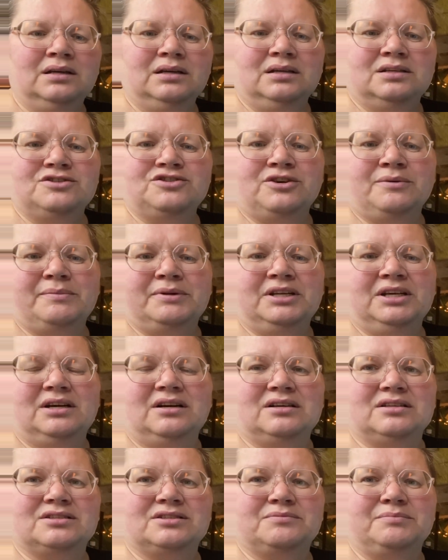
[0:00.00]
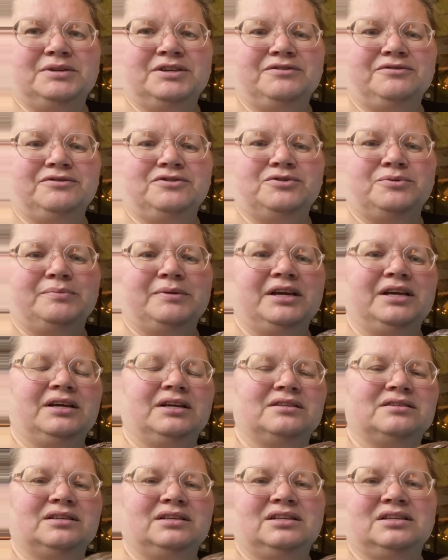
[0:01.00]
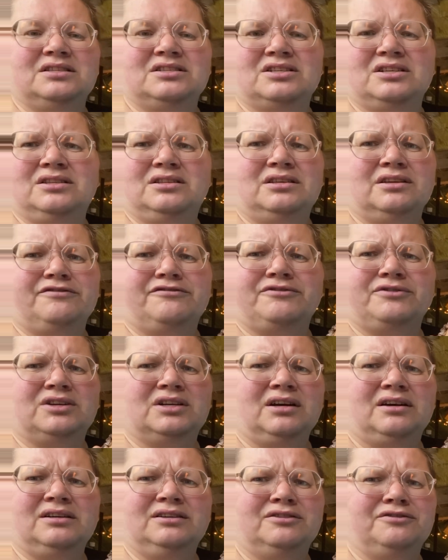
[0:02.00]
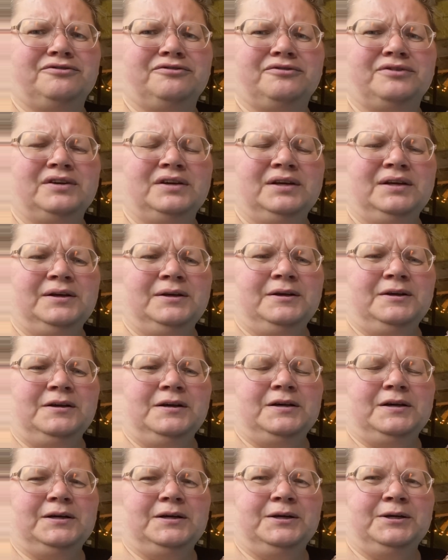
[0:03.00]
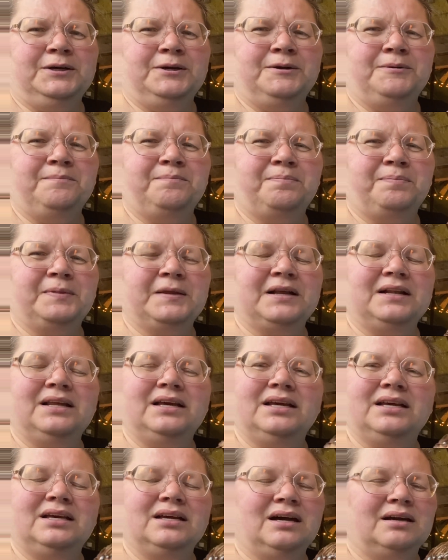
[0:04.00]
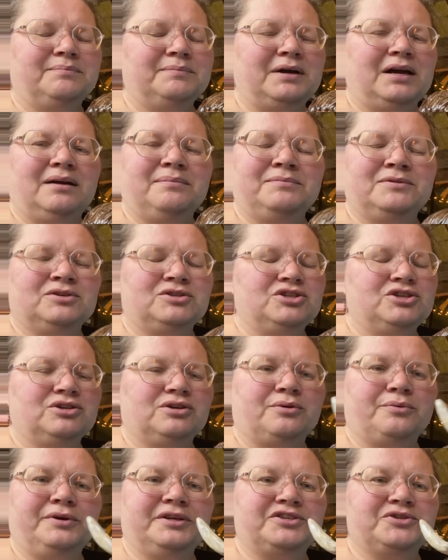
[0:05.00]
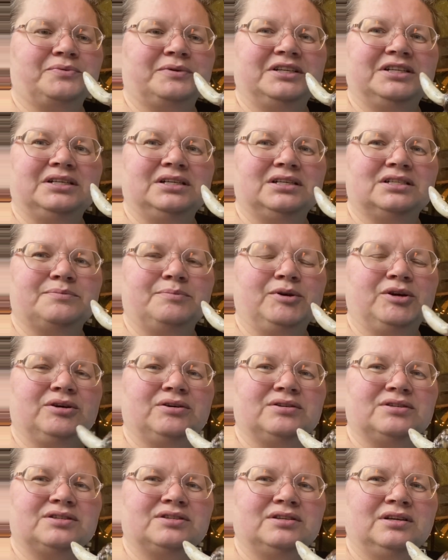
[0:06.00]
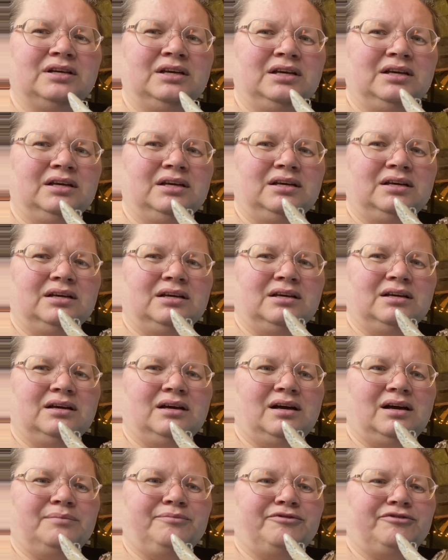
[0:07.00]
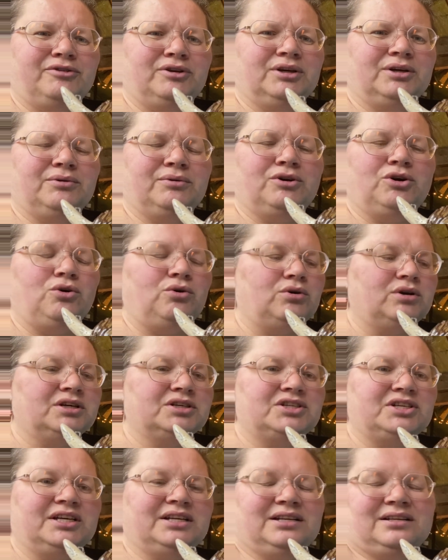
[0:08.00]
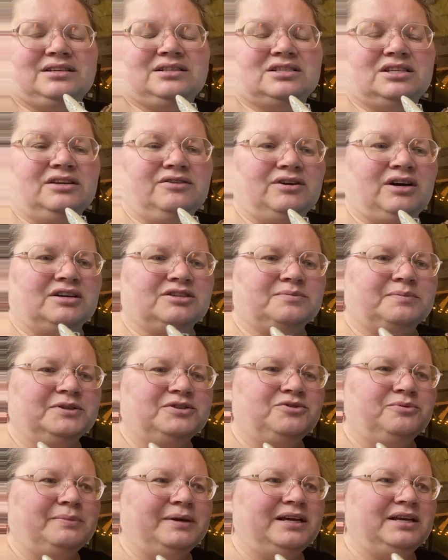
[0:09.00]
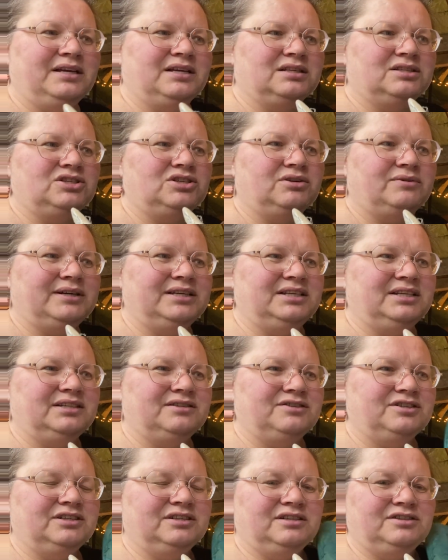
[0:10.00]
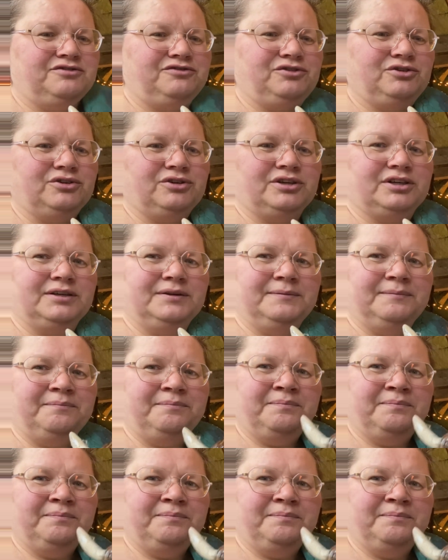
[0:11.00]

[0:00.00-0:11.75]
Somebody asked me to make it, and it's a different kind of clay. I'm not sure which one it is because I'm following a course, and she asked me to make it, so I did it for her.